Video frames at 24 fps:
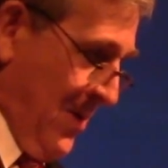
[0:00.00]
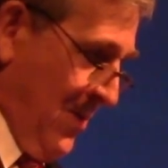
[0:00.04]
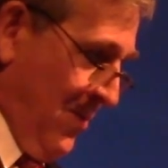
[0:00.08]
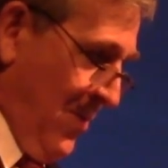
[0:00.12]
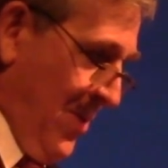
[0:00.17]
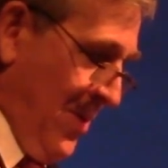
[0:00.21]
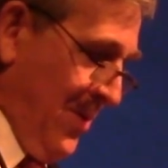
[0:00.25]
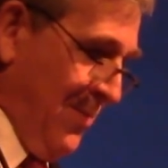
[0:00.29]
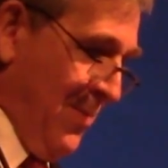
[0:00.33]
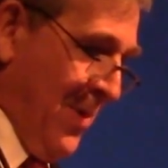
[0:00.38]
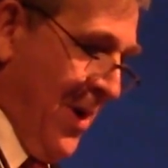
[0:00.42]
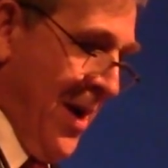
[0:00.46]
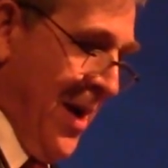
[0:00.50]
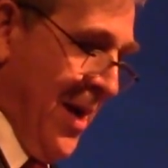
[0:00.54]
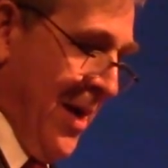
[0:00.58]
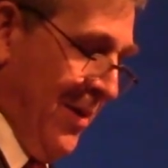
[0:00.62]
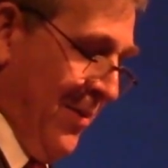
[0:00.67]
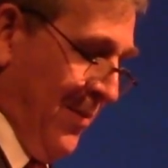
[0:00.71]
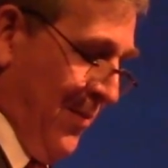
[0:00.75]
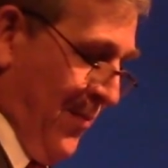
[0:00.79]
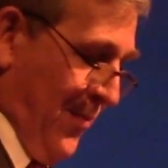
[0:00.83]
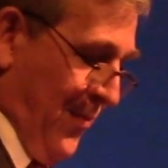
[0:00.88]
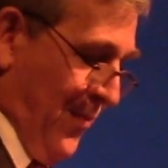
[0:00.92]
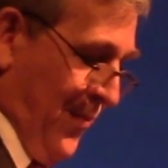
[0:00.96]
One of
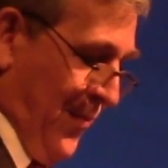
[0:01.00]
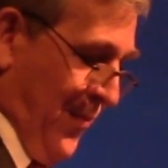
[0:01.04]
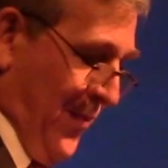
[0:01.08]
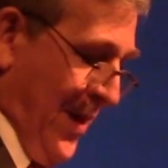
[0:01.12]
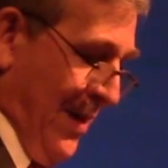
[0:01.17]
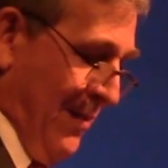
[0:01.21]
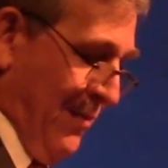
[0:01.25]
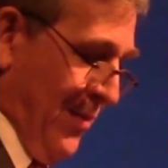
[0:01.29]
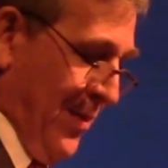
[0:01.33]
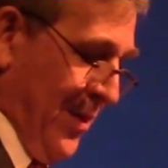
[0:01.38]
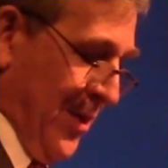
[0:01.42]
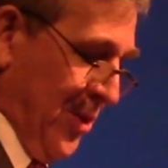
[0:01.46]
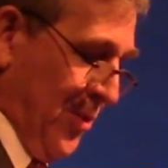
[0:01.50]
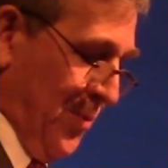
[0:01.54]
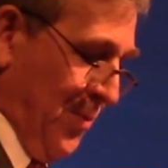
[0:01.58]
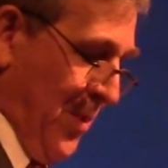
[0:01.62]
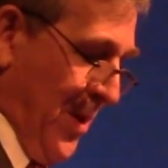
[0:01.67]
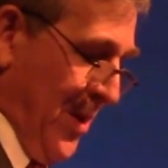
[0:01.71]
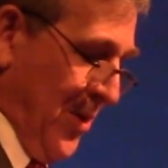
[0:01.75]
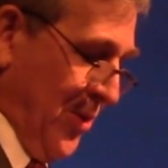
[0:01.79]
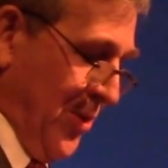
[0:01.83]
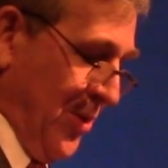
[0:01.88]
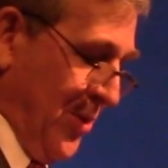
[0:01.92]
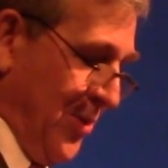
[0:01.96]
my favorite
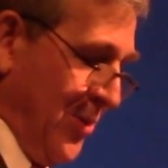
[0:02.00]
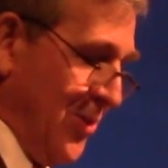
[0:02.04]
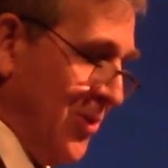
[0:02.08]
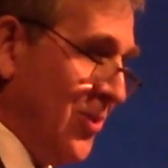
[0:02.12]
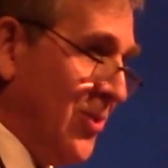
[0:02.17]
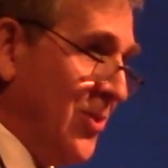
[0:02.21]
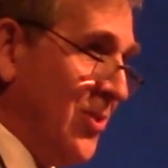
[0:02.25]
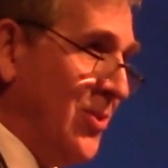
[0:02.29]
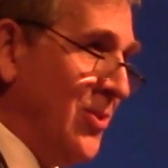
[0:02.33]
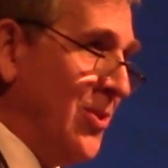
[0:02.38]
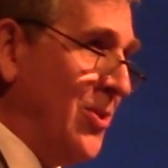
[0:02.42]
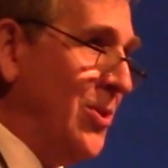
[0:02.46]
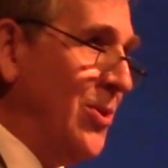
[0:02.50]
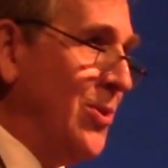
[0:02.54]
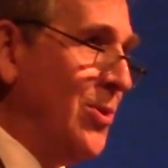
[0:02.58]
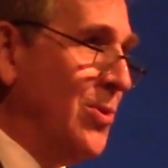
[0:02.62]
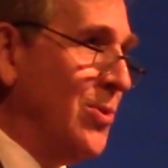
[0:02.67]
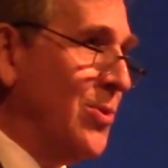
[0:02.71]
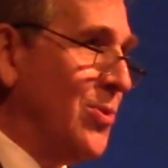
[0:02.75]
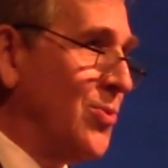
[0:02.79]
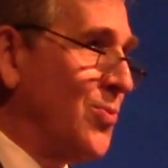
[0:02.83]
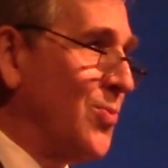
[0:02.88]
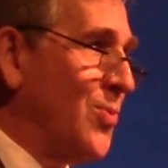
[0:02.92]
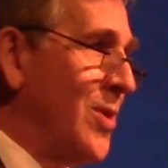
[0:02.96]
expressions to
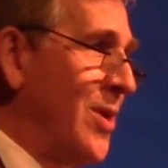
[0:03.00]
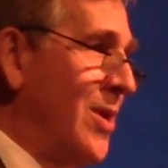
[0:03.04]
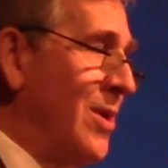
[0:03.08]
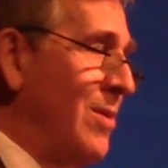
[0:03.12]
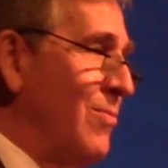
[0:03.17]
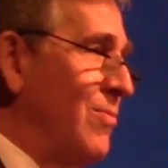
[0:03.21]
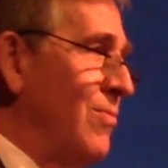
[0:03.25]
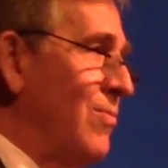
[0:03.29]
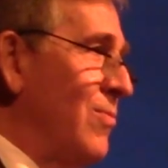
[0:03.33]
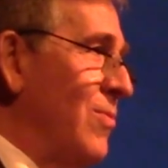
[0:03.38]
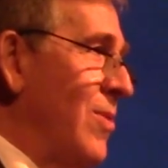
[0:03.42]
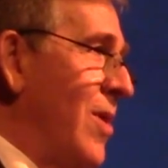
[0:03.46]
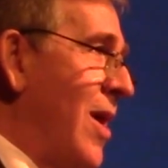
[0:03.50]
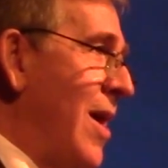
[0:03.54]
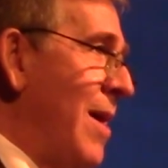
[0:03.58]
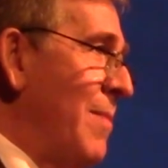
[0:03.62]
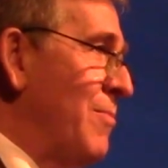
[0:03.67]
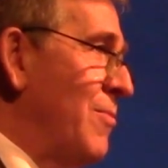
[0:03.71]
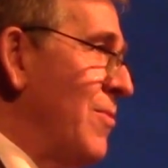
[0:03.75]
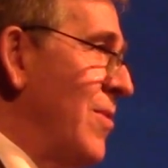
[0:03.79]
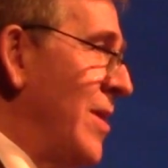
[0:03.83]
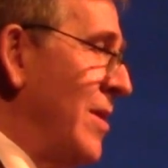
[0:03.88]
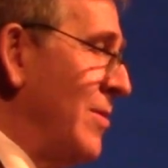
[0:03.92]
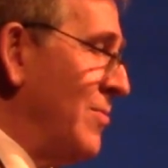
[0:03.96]
use when I'm
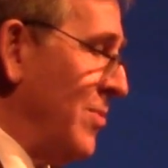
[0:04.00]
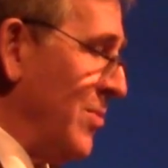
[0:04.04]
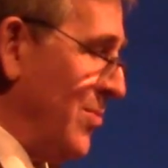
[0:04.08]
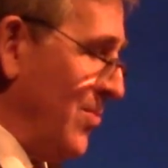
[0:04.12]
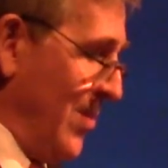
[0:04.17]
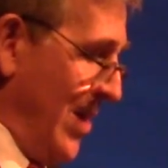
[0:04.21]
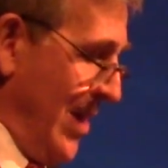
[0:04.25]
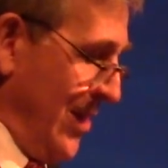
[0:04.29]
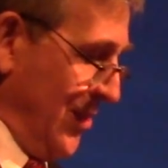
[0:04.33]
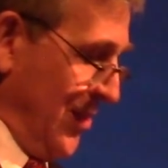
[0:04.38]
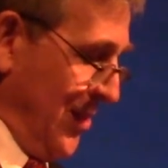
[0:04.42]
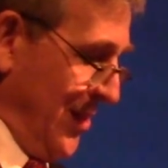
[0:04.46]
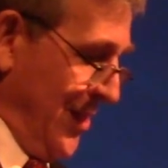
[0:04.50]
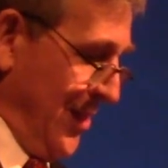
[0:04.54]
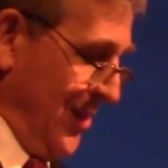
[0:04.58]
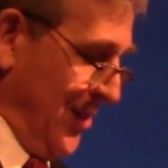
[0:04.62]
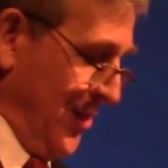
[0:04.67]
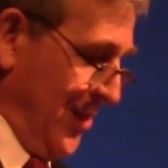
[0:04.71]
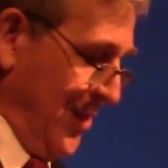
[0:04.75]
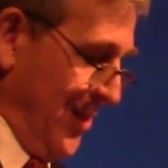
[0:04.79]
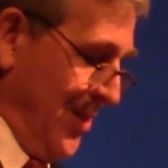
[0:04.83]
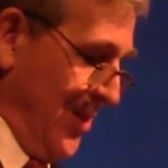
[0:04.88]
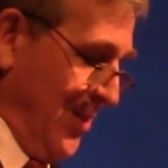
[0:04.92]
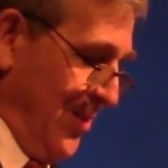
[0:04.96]
operating with
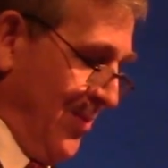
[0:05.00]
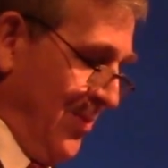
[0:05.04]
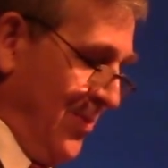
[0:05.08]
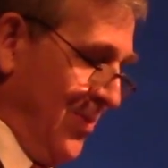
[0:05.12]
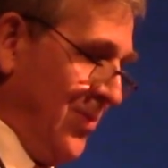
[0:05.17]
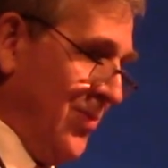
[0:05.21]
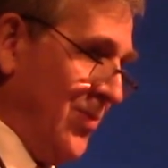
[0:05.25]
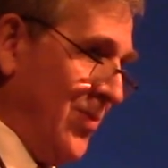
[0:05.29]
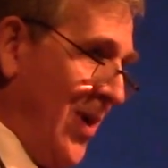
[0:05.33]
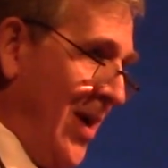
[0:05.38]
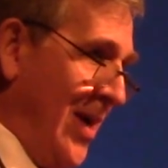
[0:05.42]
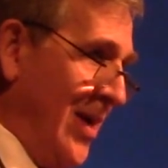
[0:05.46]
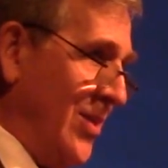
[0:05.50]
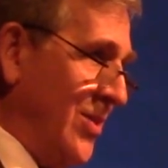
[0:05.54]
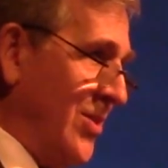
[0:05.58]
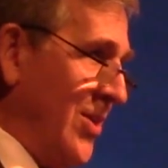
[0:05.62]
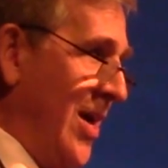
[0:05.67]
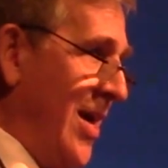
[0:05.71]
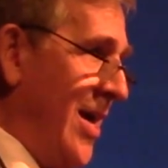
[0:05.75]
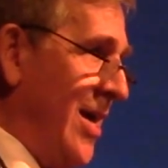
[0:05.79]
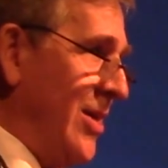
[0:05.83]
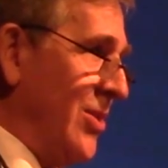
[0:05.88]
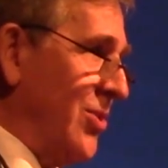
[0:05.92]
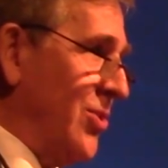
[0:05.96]
residents and they're trying to
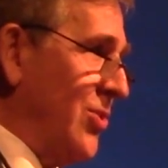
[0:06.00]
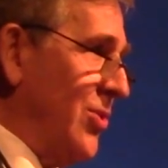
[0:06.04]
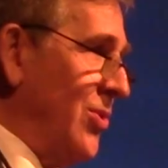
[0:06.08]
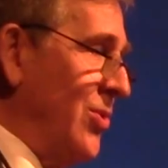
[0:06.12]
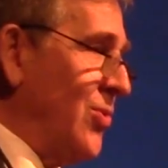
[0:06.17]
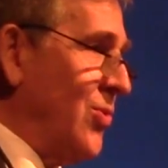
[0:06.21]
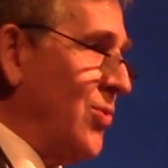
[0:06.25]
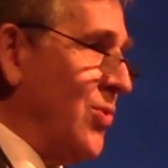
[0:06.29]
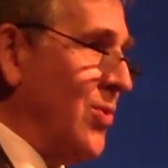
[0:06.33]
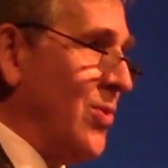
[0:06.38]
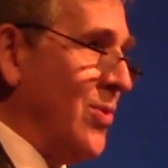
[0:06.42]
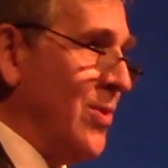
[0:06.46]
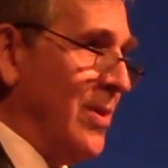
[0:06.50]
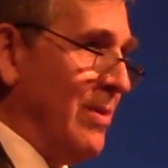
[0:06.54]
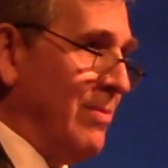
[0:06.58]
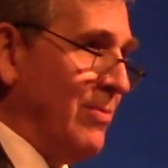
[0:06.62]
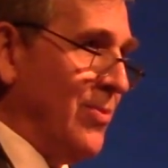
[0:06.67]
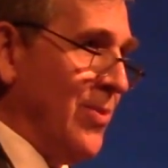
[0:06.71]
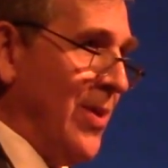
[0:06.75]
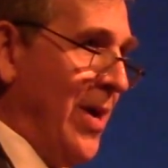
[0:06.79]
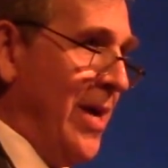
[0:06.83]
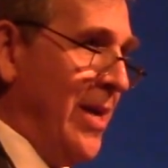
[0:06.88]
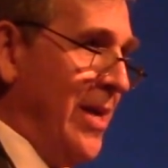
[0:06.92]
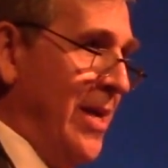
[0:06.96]
tie a suture and I'm
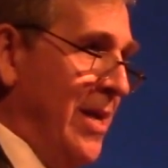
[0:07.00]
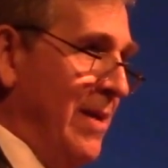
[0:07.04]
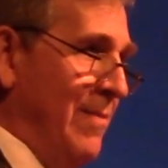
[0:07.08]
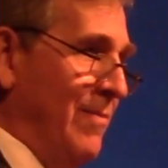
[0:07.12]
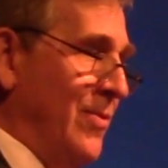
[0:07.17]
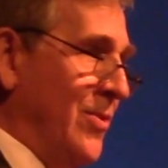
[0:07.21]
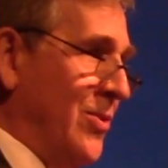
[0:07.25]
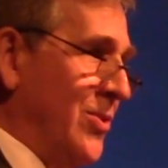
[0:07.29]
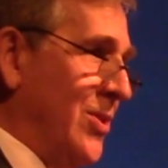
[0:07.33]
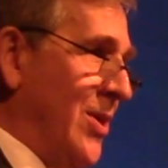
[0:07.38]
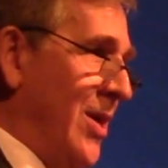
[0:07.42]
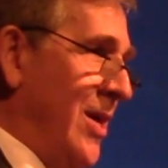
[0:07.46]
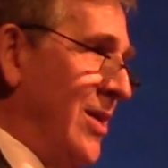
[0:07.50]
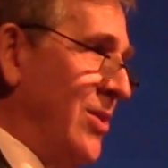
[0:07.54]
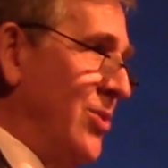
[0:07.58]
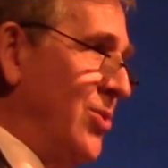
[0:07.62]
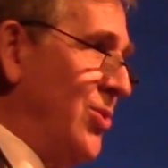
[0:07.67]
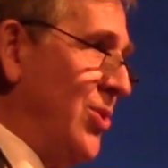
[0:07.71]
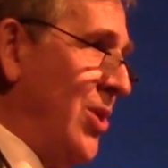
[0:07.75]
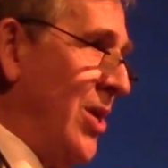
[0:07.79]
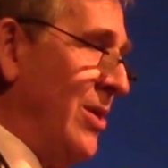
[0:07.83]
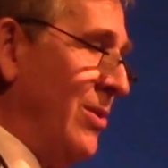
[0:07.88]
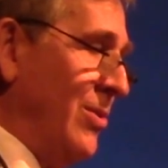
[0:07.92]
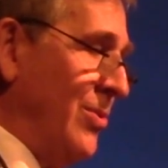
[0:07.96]
trying to emphasize
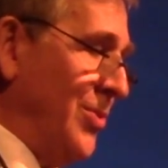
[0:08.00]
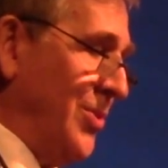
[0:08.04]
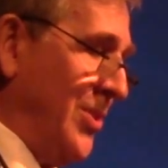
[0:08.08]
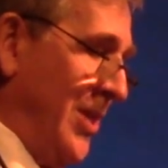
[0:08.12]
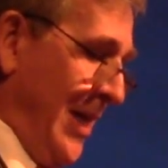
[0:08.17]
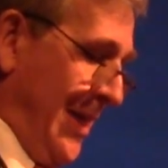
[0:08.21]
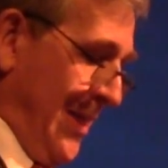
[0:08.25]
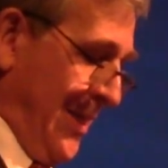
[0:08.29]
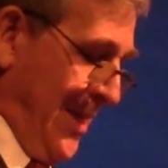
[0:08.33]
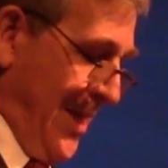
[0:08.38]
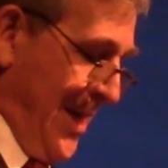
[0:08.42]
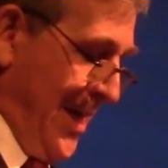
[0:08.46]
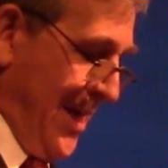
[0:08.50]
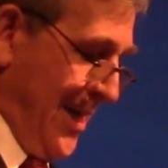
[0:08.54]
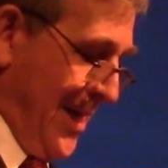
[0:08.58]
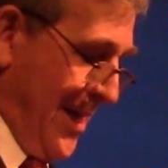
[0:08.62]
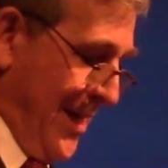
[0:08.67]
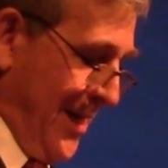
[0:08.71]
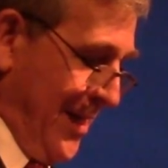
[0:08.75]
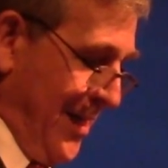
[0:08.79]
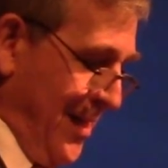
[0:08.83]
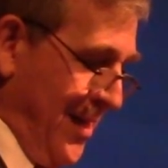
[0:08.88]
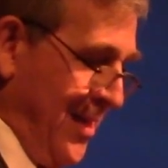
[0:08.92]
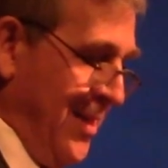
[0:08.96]
gentle technique,
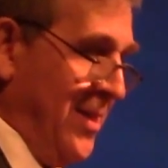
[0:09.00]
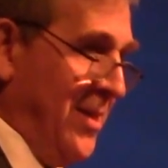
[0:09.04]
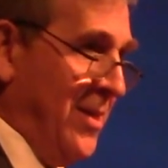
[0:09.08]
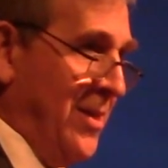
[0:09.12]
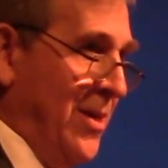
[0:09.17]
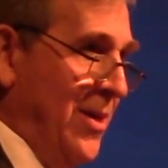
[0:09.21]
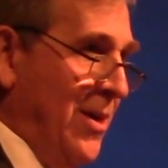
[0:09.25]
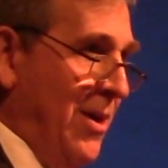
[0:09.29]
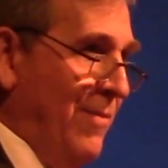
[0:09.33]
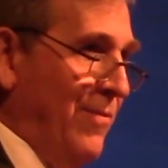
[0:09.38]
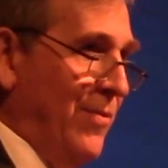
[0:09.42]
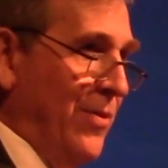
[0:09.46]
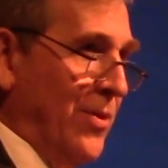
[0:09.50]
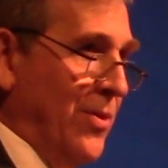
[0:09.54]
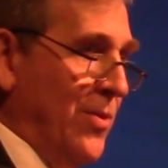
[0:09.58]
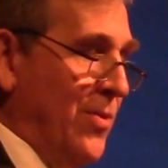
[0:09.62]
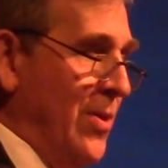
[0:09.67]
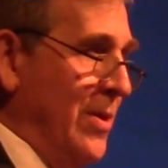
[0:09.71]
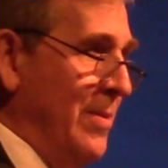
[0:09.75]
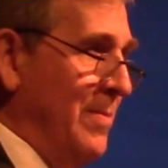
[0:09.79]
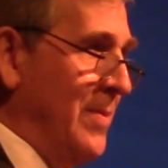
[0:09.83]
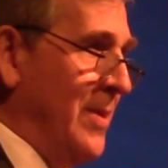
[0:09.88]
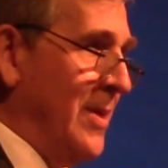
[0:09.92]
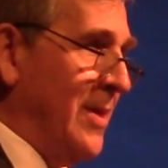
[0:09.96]
I often
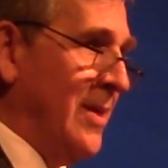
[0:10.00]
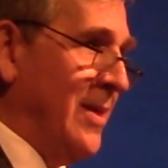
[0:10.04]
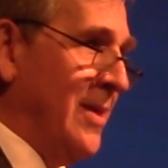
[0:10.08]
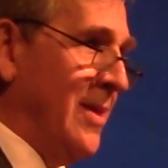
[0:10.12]
quip,